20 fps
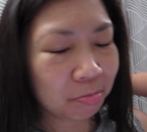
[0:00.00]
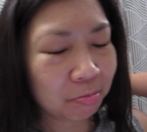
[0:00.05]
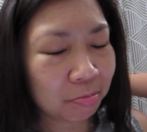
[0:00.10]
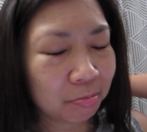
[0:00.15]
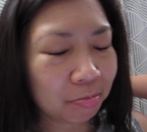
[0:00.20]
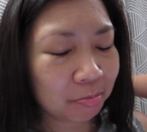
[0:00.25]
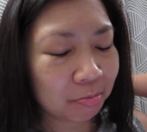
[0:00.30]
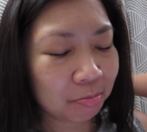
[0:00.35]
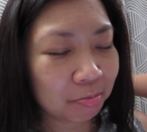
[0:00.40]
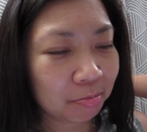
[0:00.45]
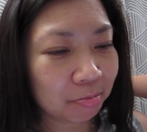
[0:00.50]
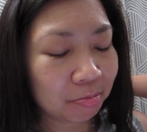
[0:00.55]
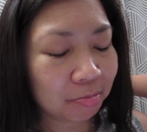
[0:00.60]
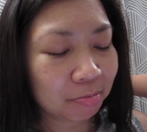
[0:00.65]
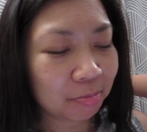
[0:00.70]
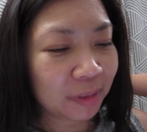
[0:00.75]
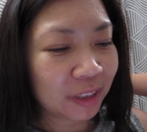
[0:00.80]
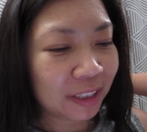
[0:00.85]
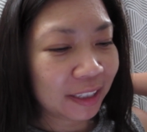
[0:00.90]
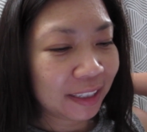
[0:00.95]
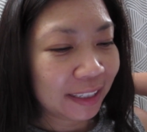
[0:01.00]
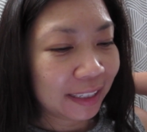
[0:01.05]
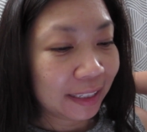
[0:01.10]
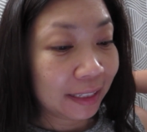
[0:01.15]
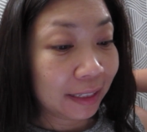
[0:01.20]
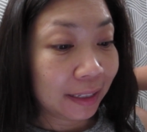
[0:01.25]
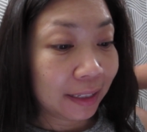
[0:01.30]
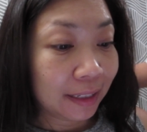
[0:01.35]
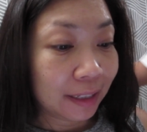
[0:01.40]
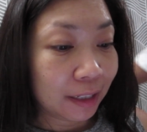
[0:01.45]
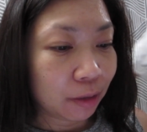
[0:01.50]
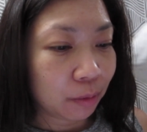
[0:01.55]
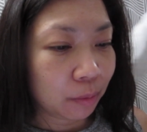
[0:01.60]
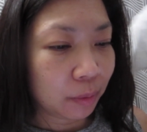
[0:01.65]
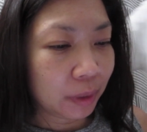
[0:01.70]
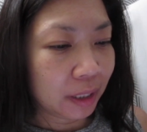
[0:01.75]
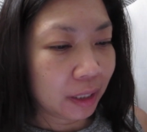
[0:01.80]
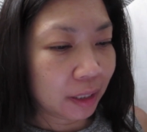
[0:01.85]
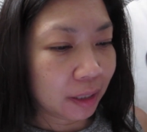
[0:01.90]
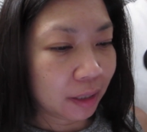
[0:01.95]
now what?
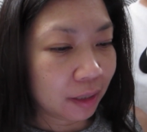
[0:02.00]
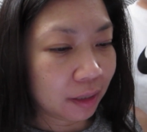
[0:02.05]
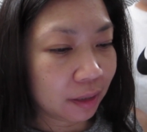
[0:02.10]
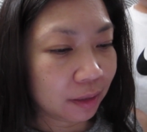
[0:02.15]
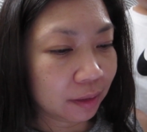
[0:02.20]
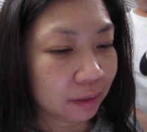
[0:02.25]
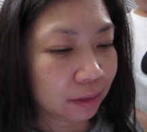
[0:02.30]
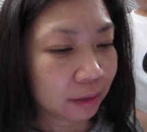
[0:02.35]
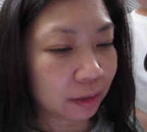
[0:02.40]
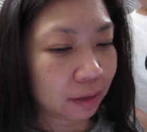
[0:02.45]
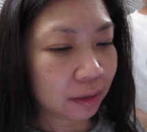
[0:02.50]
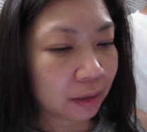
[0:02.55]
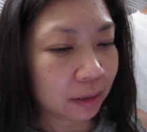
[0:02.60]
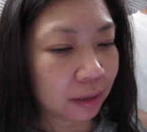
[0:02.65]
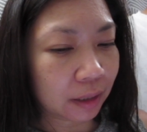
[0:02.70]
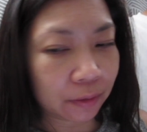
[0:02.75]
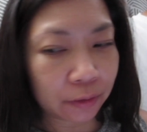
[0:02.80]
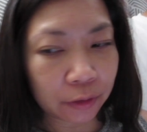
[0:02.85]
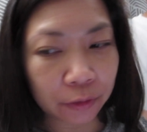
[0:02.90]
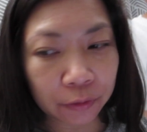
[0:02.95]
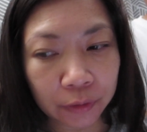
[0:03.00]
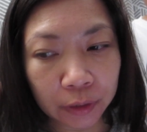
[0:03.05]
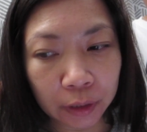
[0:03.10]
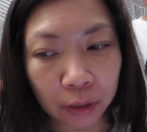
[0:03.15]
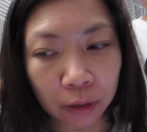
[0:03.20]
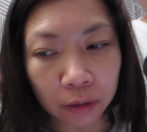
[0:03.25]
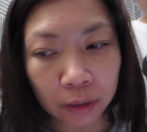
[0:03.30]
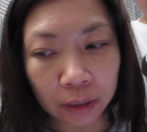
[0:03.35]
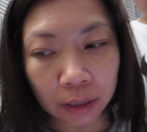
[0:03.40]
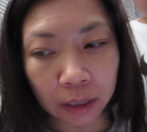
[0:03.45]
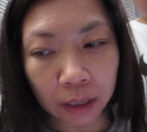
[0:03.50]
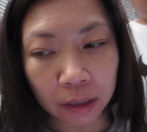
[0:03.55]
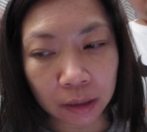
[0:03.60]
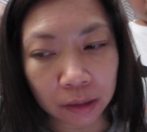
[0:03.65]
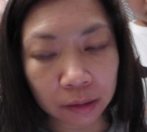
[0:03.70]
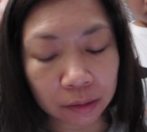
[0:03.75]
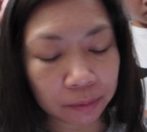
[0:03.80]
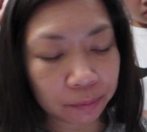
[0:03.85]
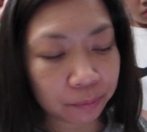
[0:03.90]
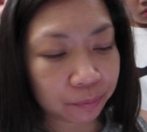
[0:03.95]
Well, I just have to figure it out.